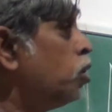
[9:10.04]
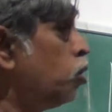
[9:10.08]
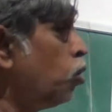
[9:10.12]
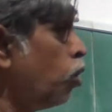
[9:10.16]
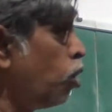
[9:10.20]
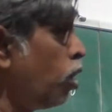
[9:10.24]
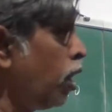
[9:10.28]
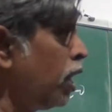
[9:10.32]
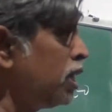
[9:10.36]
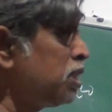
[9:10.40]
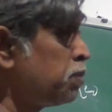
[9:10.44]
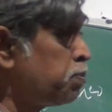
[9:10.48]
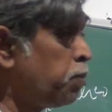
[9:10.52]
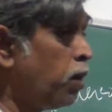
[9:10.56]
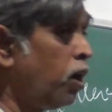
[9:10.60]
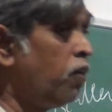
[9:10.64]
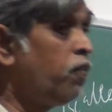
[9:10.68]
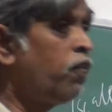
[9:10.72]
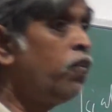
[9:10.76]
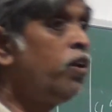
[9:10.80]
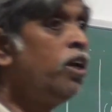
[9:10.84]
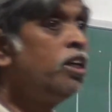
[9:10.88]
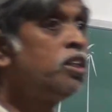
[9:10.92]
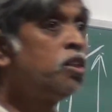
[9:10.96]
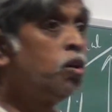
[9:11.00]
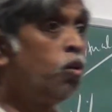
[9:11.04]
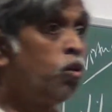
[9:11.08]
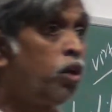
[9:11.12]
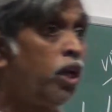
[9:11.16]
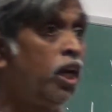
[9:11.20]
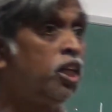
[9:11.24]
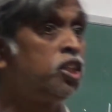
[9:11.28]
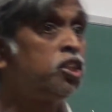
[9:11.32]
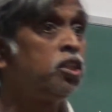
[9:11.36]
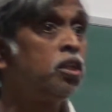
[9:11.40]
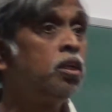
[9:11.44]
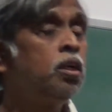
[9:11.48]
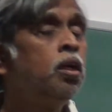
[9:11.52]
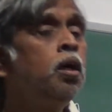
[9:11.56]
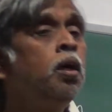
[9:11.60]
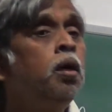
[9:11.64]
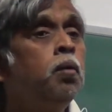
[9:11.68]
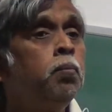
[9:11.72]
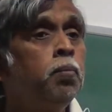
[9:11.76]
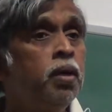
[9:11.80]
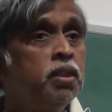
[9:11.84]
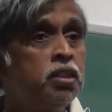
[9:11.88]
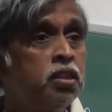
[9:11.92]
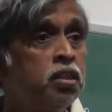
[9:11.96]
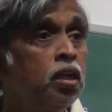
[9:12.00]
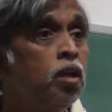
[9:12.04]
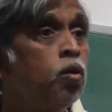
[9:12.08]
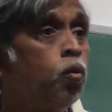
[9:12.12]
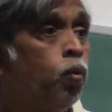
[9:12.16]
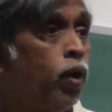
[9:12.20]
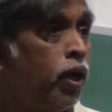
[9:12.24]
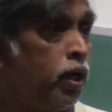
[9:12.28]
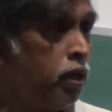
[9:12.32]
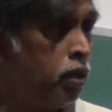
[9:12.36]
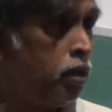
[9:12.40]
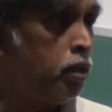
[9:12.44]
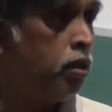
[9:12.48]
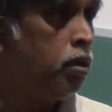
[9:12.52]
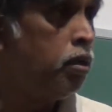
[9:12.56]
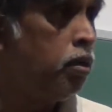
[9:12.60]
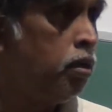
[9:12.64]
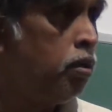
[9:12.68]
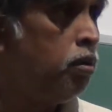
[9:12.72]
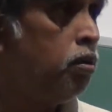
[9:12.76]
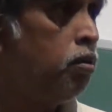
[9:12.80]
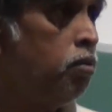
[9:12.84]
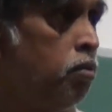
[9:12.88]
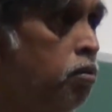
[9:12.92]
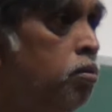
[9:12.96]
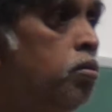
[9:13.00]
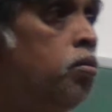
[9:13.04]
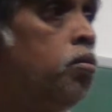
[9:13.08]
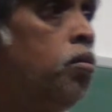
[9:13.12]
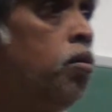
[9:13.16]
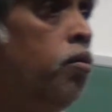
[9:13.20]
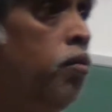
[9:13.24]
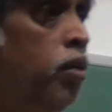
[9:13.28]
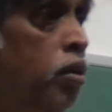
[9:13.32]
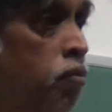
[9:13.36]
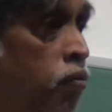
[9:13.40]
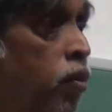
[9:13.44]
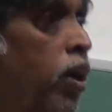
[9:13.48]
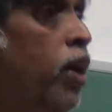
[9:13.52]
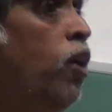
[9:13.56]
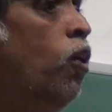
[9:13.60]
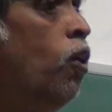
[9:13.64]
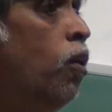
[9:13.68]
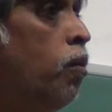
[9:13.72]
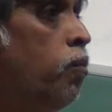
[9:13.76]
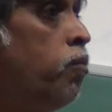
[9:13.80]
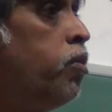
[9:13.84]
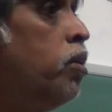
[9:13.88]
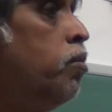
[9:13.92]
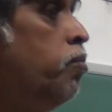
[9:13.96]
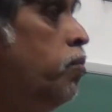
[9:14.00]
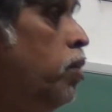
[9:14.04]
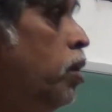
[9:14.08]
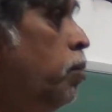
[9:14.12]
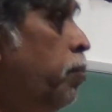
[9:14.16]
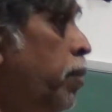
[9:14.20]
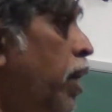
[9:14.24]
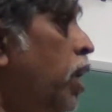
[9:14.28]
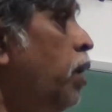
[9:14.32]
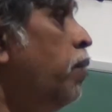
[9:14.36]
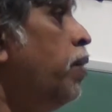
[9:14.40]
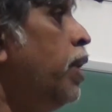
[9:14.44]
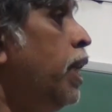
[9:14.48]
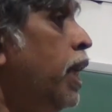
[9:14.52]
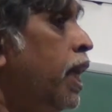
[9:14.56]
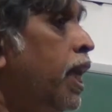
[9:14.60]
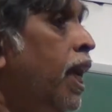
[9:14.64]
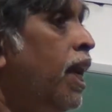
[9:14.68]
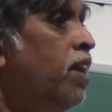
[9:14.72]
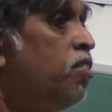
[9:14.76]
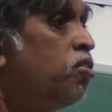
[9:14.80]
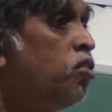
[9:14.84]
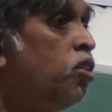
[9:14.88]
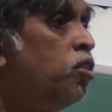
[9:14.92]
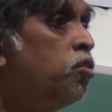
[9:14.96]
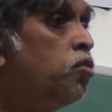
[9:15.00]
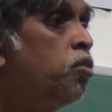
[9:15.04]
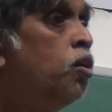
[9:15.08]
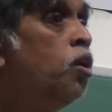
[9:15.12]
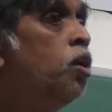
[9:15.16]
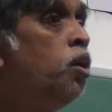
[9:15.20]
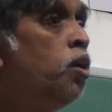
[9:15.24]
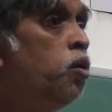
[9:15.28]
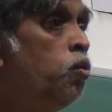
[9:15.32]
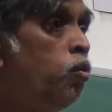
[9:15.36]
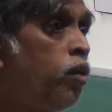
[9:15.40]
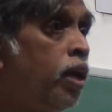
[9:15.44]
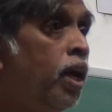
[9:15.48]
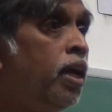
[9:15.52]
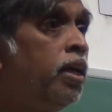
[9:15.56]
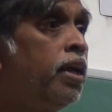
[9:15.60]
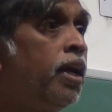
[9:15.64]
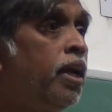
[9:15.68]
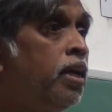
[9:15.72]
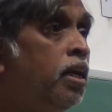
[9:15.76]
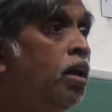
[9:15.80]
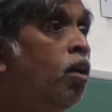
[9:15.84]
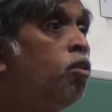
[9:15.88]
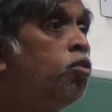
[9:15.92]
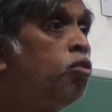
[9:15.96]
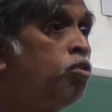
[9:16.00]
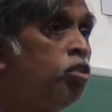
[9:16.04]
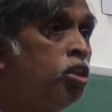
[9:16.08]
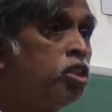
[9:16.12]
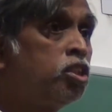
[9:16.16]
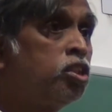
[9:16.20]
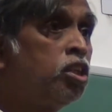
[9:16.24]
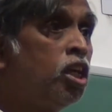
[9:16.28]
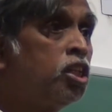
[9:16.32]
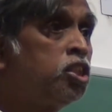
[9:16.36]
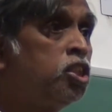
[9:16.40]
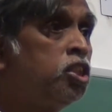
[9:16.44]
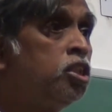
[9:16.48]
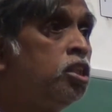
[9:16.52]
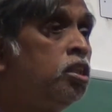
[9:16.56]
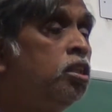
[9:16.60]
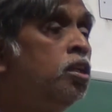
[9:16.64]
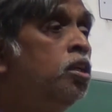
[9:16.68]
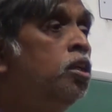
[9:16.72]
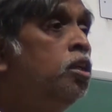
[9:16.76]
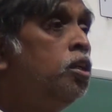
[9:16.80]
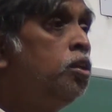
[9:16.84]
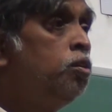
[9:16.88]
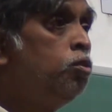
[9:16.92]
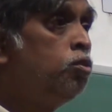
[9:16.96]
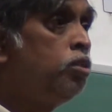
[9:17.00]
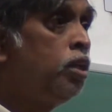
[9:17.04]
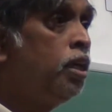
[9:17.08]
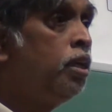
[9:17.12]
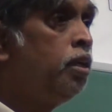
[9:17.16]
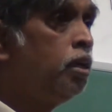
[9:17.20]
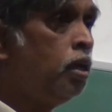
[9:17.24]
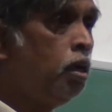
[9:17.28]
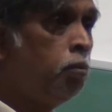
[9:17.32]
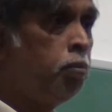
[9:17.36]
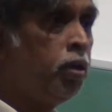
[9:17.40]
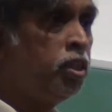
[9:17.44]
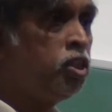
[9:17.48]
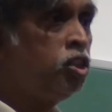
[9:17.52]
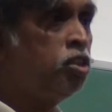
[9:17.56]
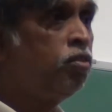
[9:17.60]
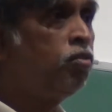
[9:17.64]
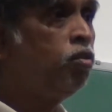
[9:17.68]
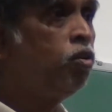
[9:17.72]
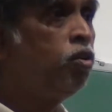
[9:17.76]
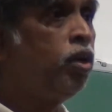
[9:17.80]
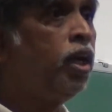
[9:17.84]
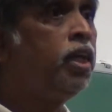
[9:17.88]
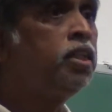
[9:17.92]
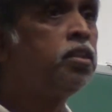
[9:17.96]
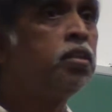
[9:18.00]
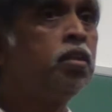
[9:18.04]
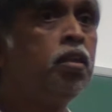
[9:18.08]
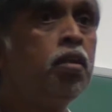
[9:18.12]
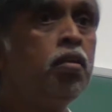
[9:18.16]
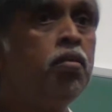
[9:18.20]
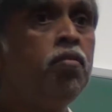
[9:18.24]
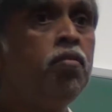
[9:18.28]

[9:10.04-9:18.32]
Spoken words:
Though not as powerfully as rotation, but still quite very often, in many cases, you can get down to the structure using a bunch of rotational